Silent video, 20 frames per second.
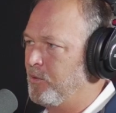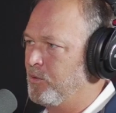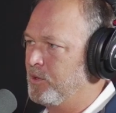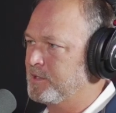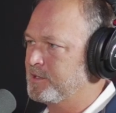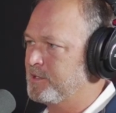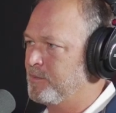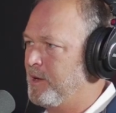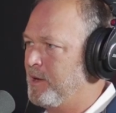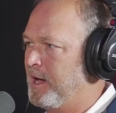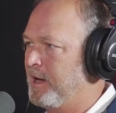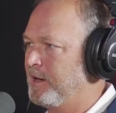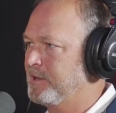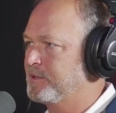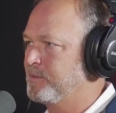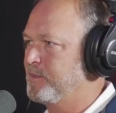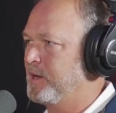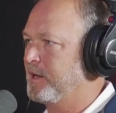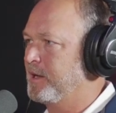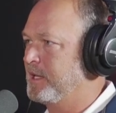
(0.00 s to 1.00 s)
what it's about.
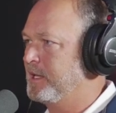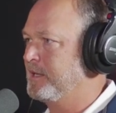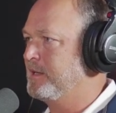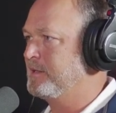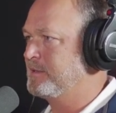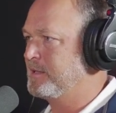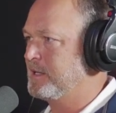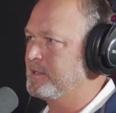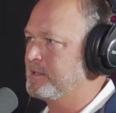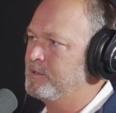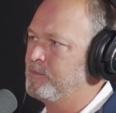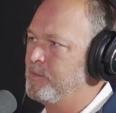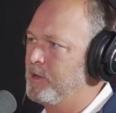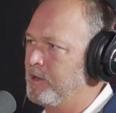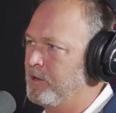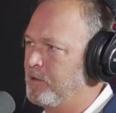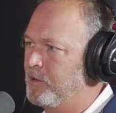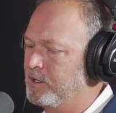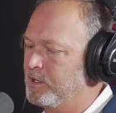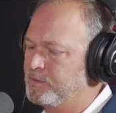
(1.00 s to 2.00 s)
It's about getting these kids a
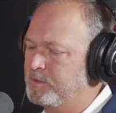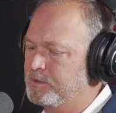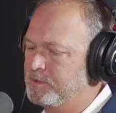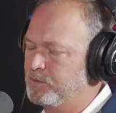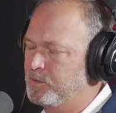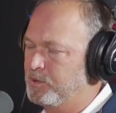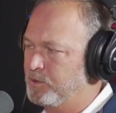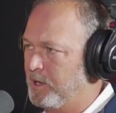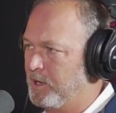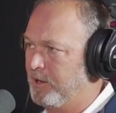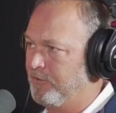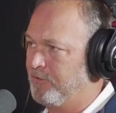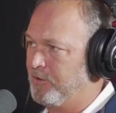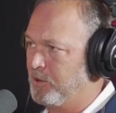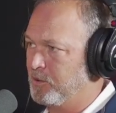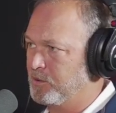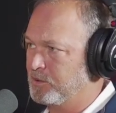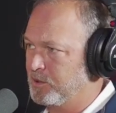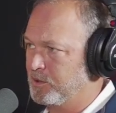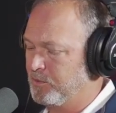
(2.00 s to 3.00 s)
Merry Christmas. And we try to
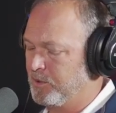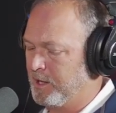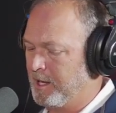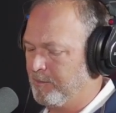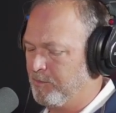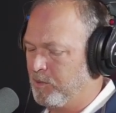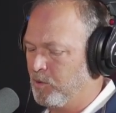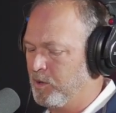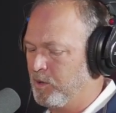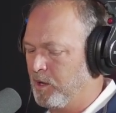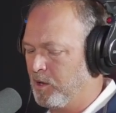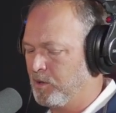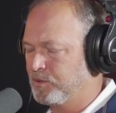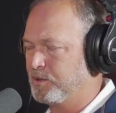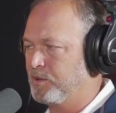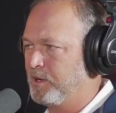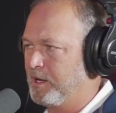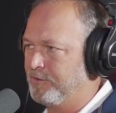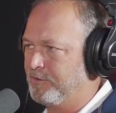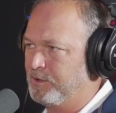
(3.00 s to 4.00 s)
focus on that, but we
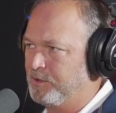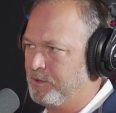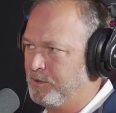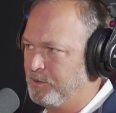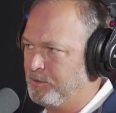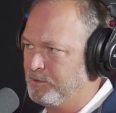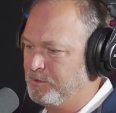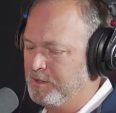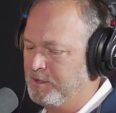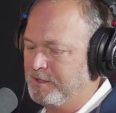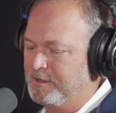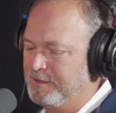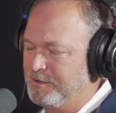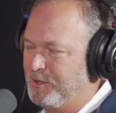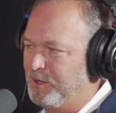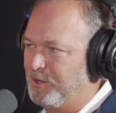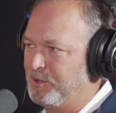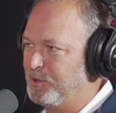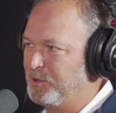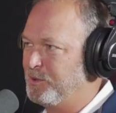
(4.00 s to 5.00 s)
also have to do
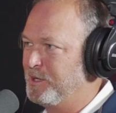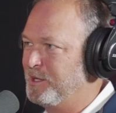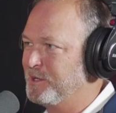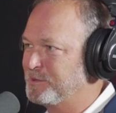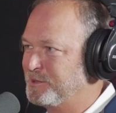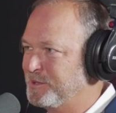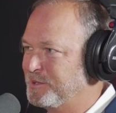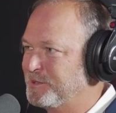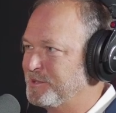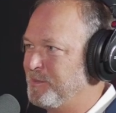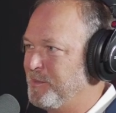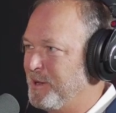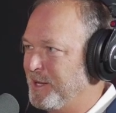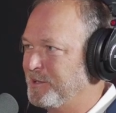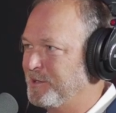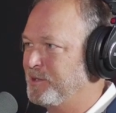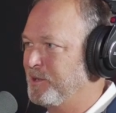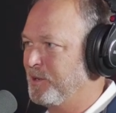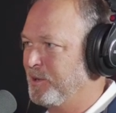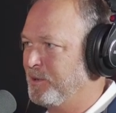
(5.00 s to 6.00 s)
our due diligence to
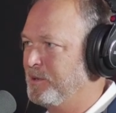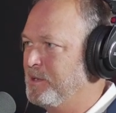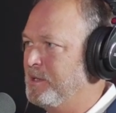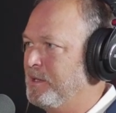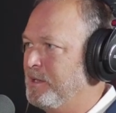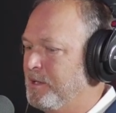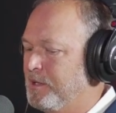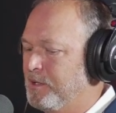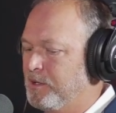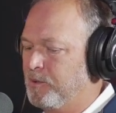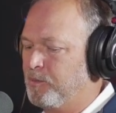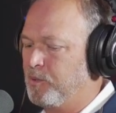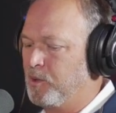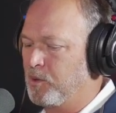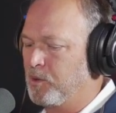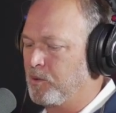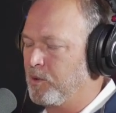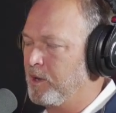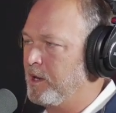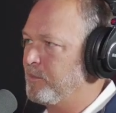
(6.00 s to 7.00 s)
make sure the
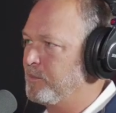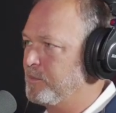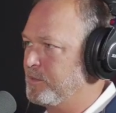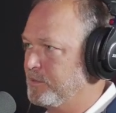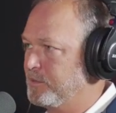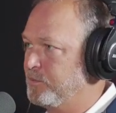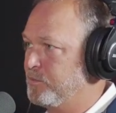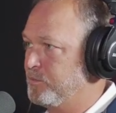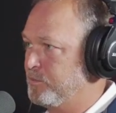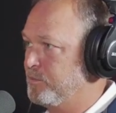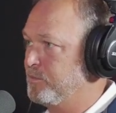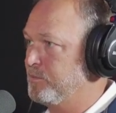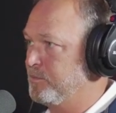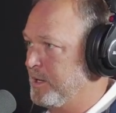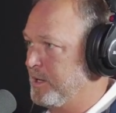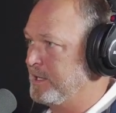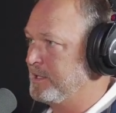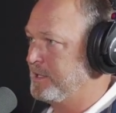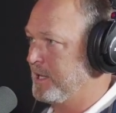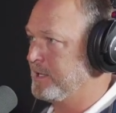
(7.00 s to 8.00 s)
program
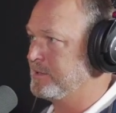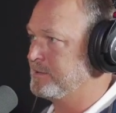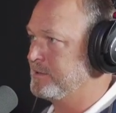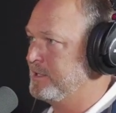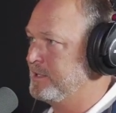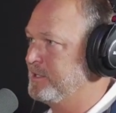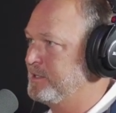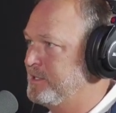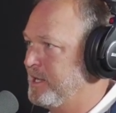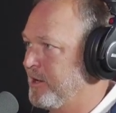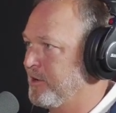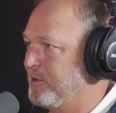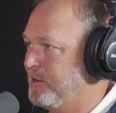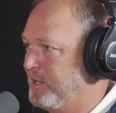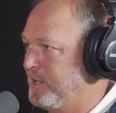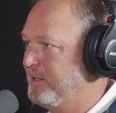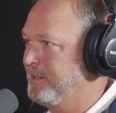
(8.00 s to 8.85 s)
maintains the integrity.